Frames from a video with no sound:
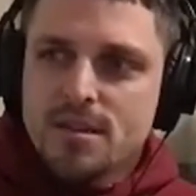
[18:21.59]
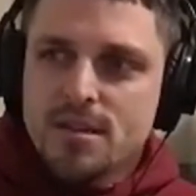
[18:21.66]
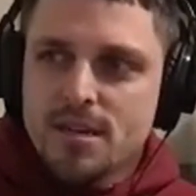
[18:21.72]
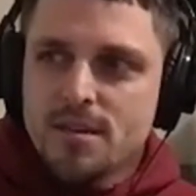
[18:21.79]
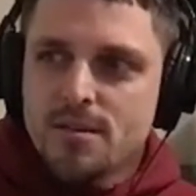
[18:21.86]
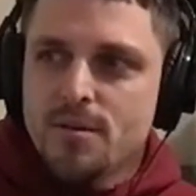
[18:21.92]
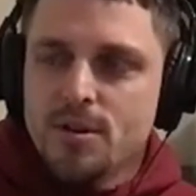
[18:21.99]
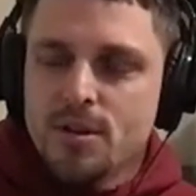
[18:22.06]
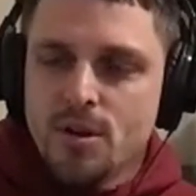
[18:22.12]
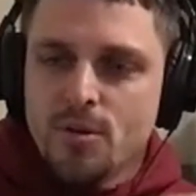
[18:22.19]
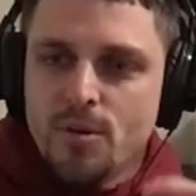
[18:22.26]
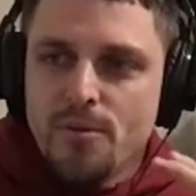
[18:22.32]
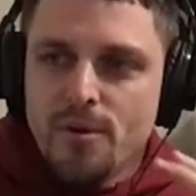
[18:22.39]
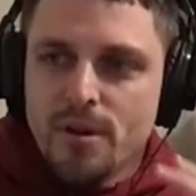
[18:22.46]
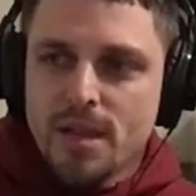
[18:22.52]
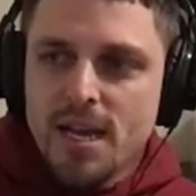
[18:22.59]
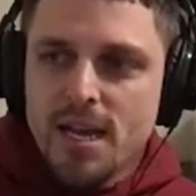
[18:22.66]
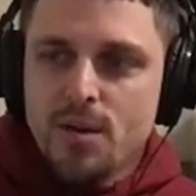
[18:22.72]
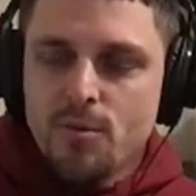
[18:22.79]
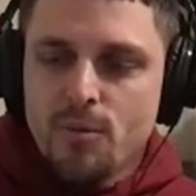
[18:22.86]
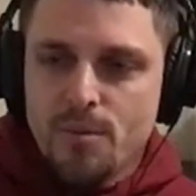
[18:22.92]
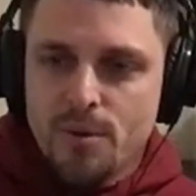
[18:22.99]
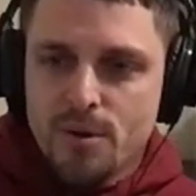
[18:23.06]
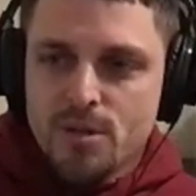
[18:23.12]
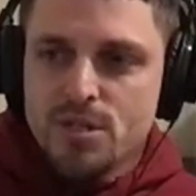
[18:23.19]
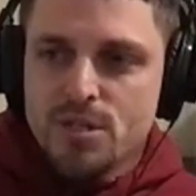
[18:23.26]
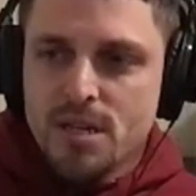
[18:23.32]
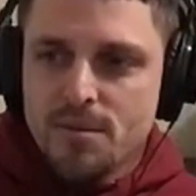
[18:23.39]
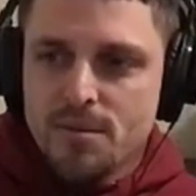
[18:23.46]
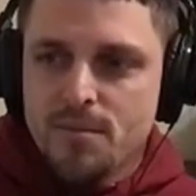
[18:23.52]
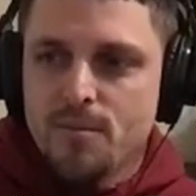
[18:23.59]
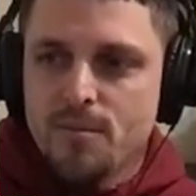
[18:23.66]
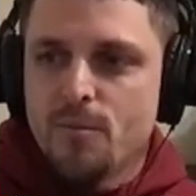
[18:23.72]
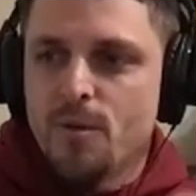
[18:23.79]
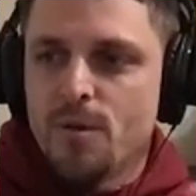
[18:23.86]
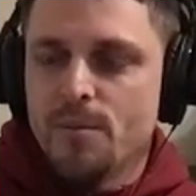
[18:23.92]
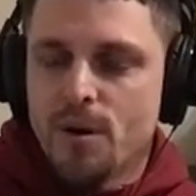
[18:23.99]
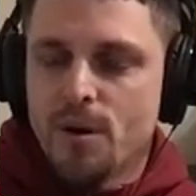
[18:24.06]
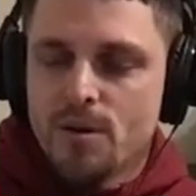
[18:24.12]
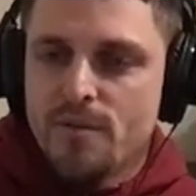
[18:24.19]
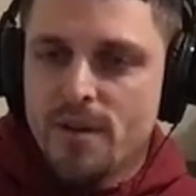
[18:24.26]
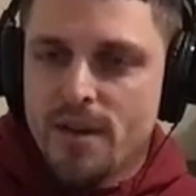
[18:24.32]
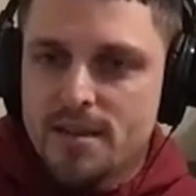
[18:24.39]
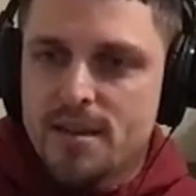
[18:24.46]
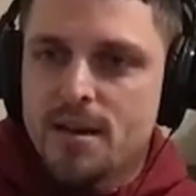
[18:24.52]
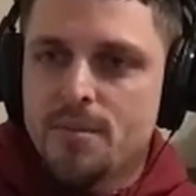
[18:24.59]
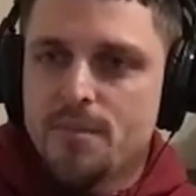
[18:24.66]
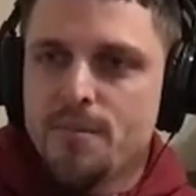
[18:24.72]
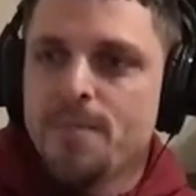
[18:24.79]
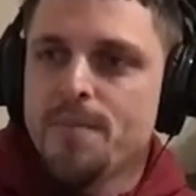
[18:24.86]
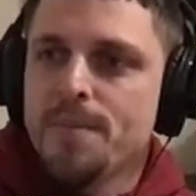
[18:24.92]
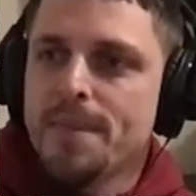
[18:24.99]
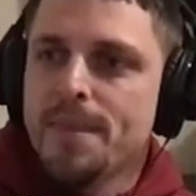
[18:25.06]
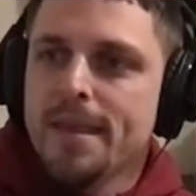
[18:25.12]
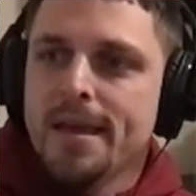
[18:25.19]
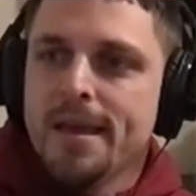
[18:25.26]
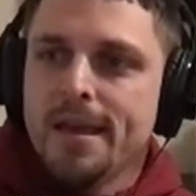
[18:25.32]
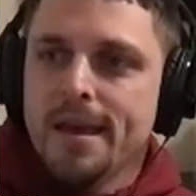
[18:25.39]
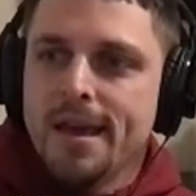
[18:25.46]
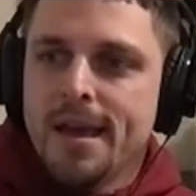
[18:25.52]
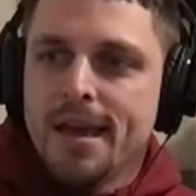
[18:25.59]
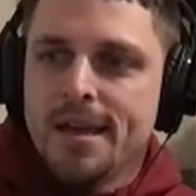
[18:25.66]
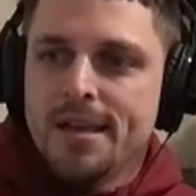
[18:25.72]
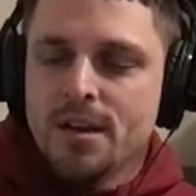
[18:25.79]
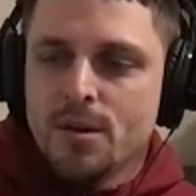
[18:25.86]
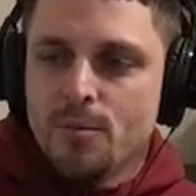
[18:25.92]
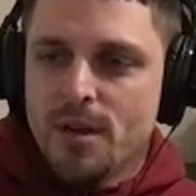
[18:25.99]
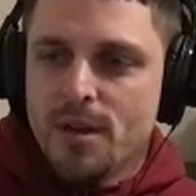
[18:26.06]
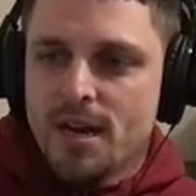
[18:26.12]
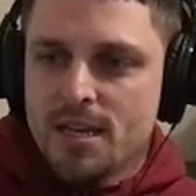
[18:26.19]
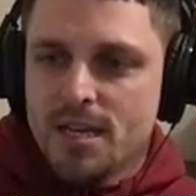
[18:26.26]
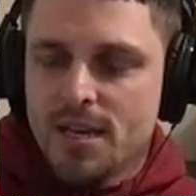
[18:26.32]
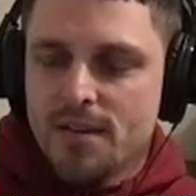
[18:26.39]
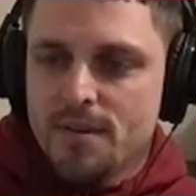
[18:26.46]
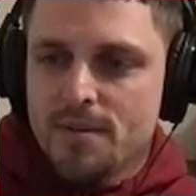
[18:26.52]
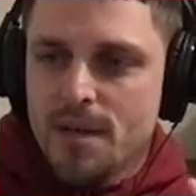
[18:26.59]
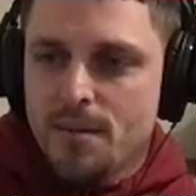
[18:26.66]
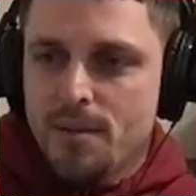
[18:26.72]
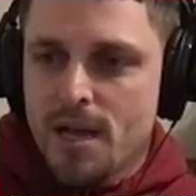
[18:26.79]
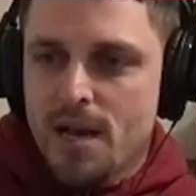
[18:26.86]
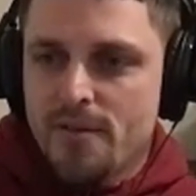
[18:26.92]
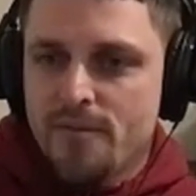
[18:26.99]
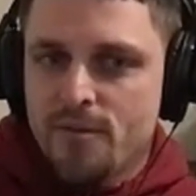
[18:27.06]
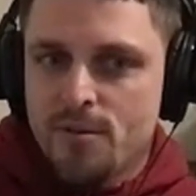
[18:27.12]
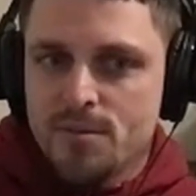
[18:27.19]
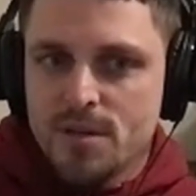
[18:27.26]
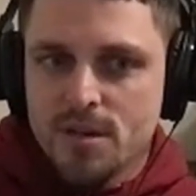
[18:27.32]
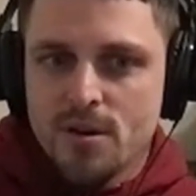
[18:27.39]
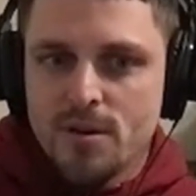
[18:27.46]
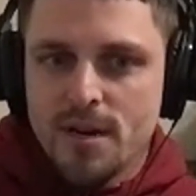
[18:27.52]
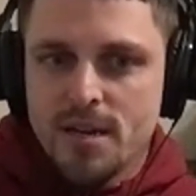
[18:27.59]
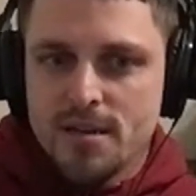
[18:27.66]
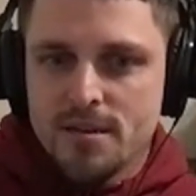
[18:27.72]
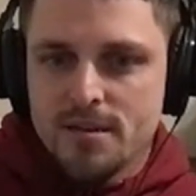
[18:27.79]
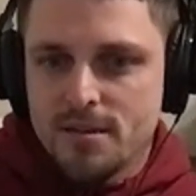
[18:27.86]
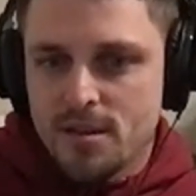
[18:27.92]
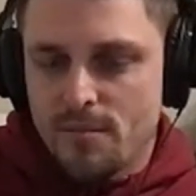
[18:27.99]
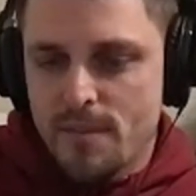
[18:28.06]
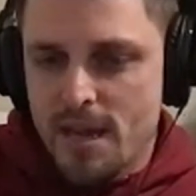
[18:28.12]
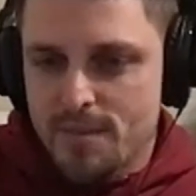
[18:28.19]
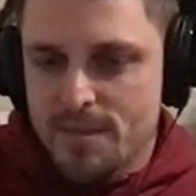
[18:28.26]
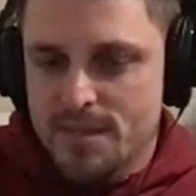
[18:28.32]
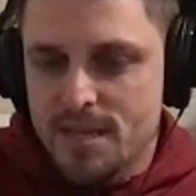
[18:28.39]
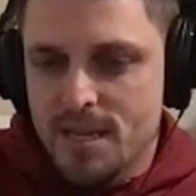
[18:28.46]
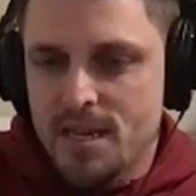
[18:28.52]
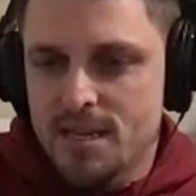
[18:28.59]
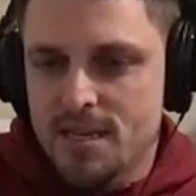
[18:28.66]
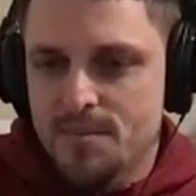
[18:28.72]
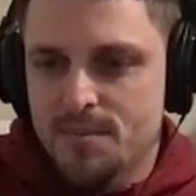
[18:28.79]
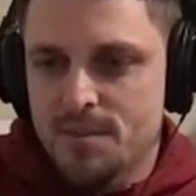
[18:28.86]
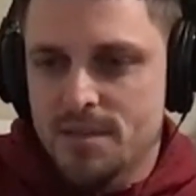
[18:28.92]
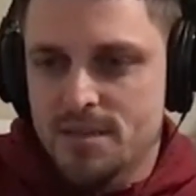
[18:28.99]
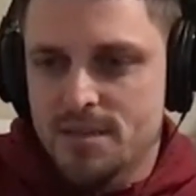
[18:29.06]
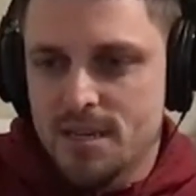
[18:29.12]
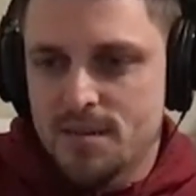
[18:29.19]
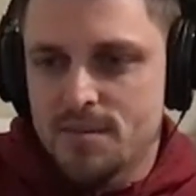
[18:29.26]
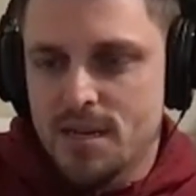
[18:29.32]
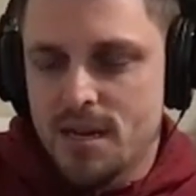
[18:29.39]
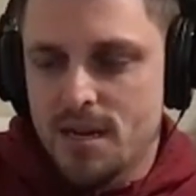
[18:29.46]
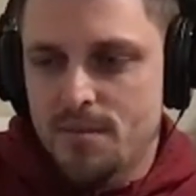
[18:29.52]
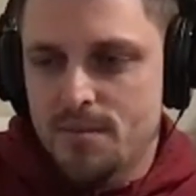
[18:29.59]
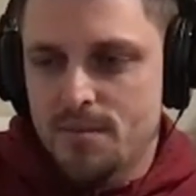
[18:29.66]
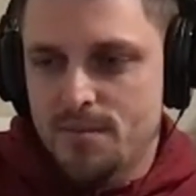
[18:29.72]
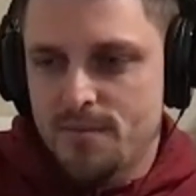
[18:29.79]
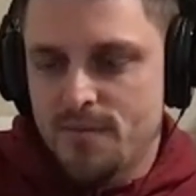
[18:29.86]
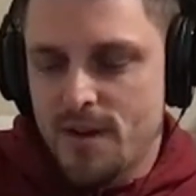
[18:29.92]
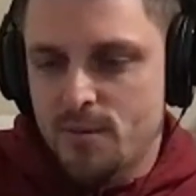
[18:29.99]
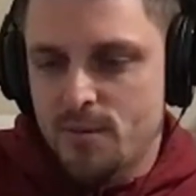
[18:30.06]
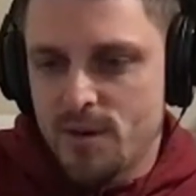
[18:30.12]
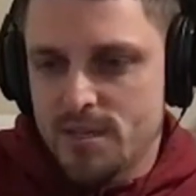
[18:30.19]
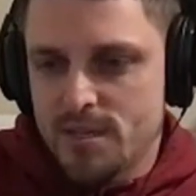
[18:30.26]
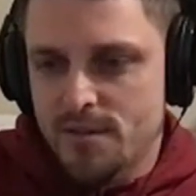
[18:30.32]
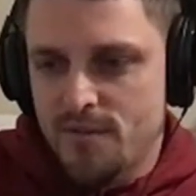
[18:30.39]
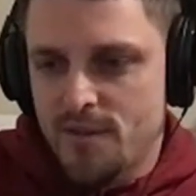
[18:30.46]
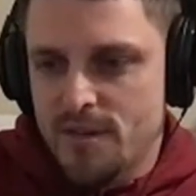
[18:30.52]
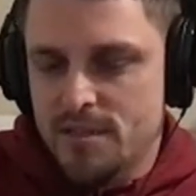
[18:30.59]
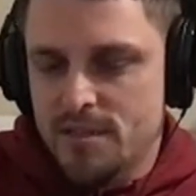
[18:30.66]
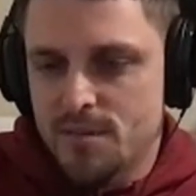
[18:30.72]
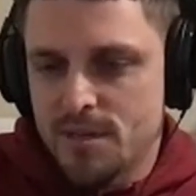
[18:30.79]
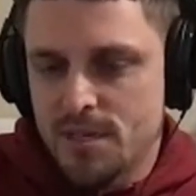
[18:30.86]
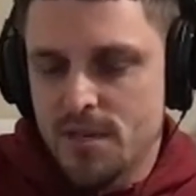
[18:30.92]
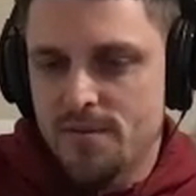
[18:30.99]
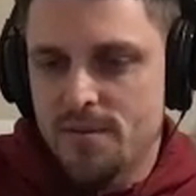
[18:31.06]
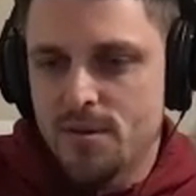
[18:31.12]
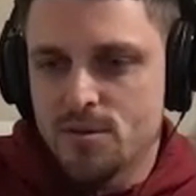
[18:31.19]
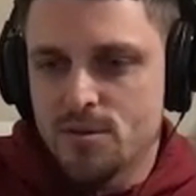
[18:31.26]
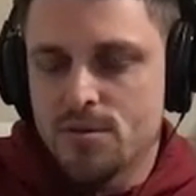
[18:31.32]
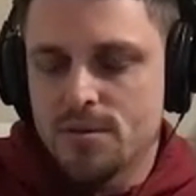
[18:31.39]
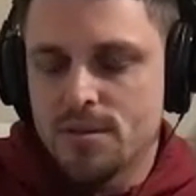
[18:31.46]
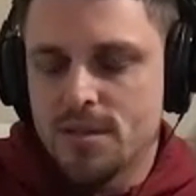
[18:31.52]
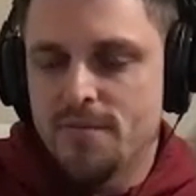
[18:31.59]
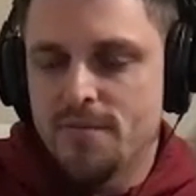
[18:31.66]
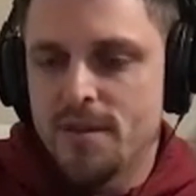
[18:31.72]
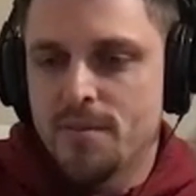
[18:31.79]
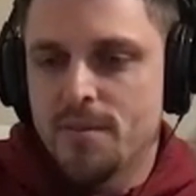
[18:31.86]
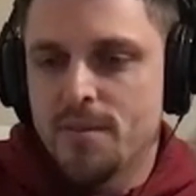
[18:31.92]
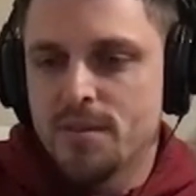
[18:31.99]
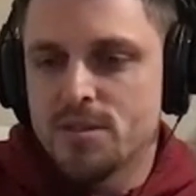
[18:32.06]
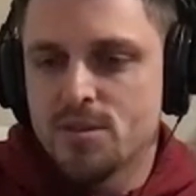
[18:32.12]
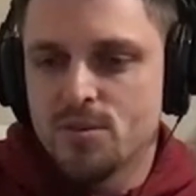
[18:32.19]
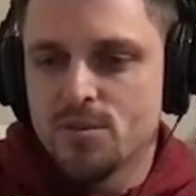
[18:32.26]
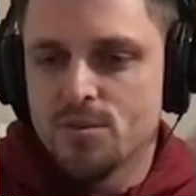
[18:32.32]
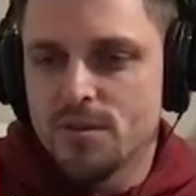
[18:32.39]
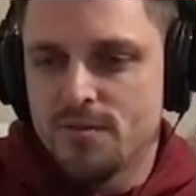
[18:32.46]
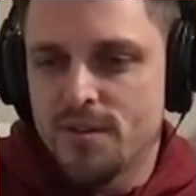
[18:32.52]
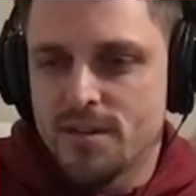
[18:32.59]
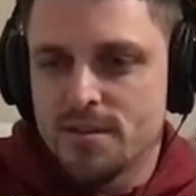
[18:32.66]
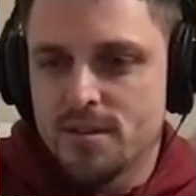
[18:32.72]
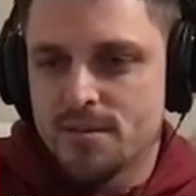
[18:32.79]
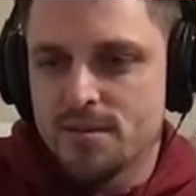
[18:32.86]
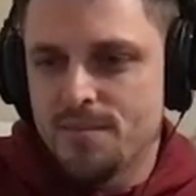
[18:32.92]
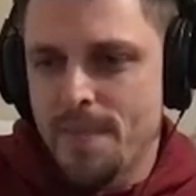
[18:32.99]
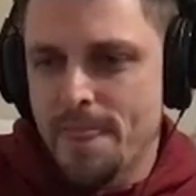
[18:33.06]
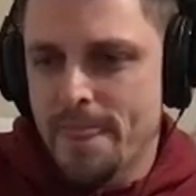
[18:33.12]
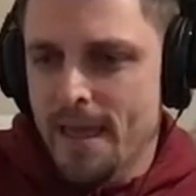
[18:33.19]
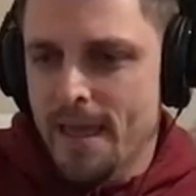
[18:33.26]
Like, we relate, we push them, we motivate them, and, we kind of give them that platform to go ahead and, make mistakes, but at the same time, find ways to fix them and give them the tools to fix them.